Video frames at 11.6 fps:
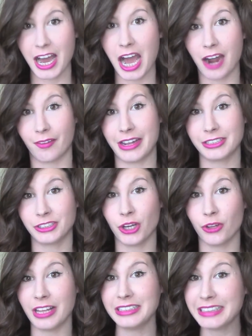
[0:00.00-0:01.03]
Alright, so
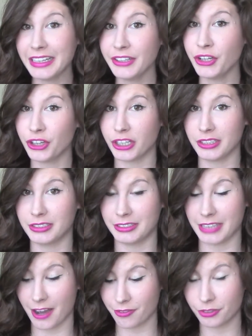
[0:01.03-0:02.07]
let's get into the good
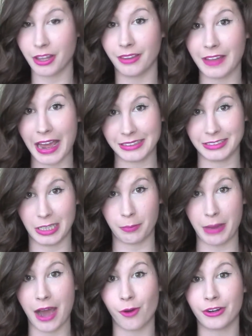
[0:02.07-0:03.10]
stuff. Lasting
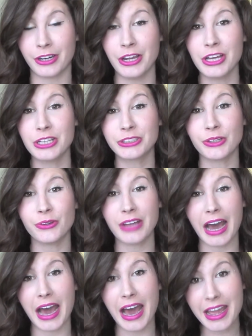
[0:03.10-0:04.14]
power. So
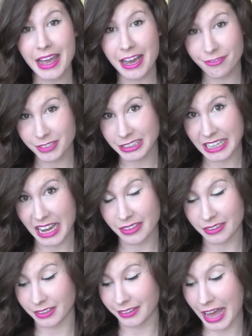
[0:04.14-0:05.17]
I have to say that
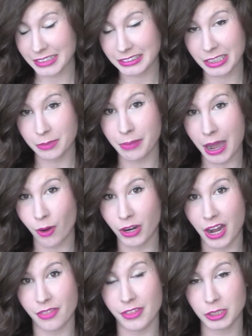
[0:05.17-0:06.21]
the lasting power
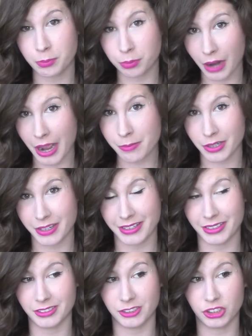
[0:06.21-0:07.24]
on this primer
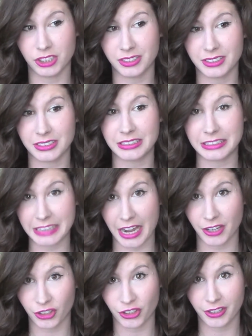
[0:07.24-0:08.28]
is just
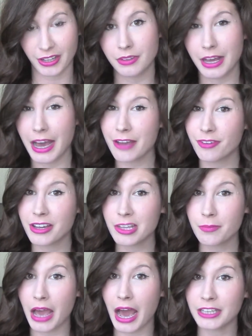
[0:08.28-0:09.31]
standard. I find that
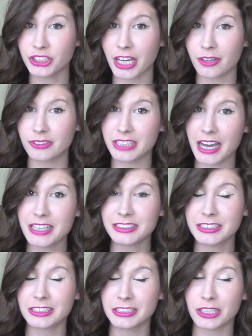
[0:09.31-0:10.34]
my eyeshadow does
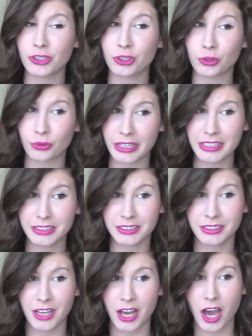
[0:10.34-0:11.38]
still crease
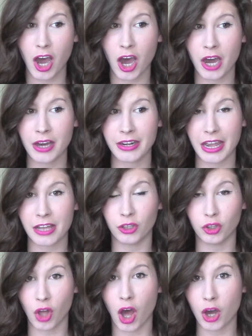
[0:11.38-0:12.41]
on a
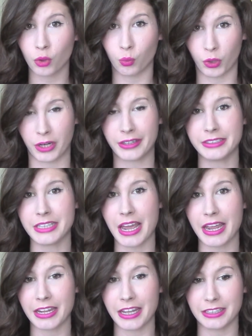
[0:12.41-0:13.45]
long work
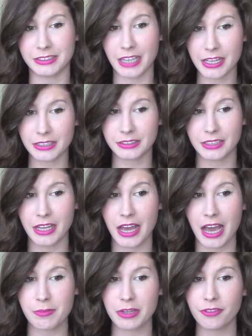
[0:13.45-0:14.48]
day. It does,
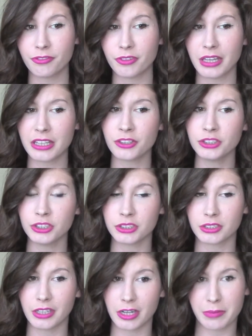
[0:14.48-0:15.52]
I mean, if you're just
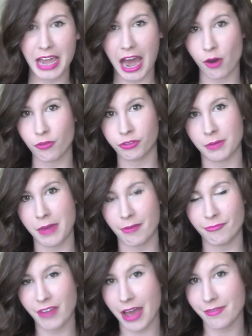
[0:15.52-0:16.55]
going to be out for about
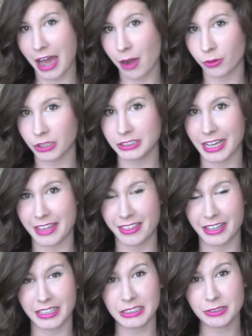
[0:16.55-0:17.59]
5 hours, I
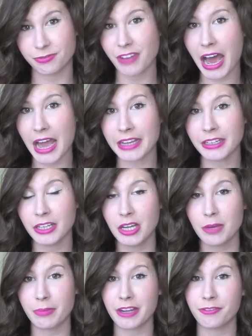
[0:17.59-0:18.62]
think it's fine.
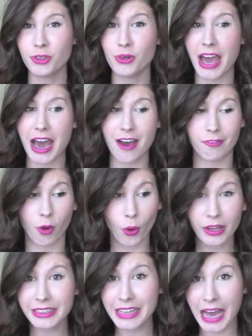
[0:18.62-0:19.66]
But if you have
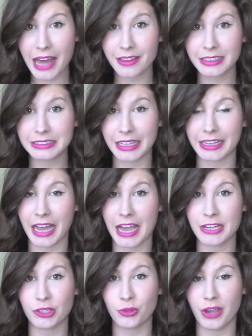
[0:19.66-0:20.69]
oily eyelids like I
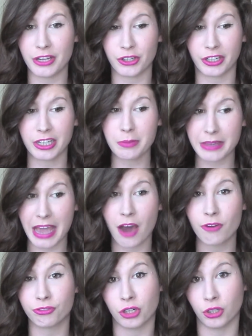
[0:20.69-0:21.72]
do and you're going to be
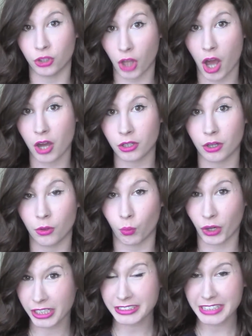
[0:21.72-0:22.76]
out for a long
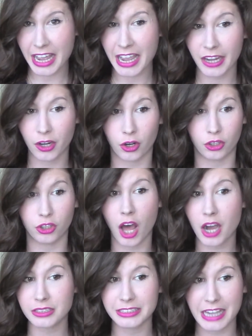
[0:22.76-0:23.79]
work day or a
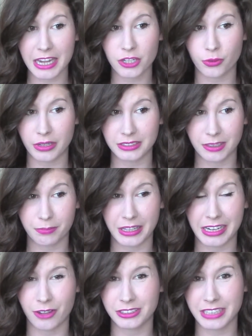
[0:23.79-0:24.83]
long day doing something
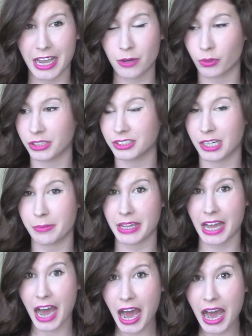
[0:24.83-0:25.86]
outside where it's going to be
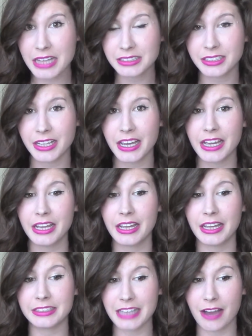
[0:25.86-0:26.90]
hot,
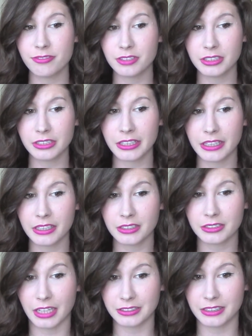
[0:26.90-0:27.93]
it definitely
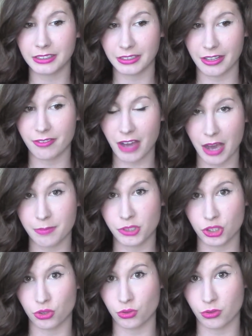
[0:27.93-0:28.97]
doesn't live up
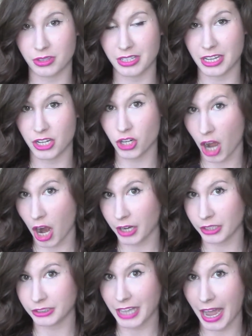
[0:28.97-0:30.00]
to the
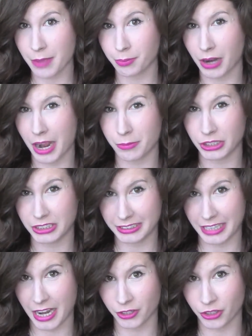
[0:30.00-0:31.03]
NARS eye primer
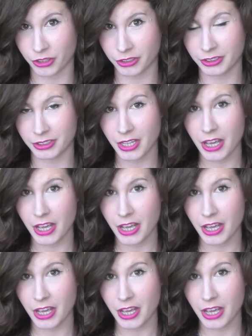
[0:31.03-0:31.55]
standards.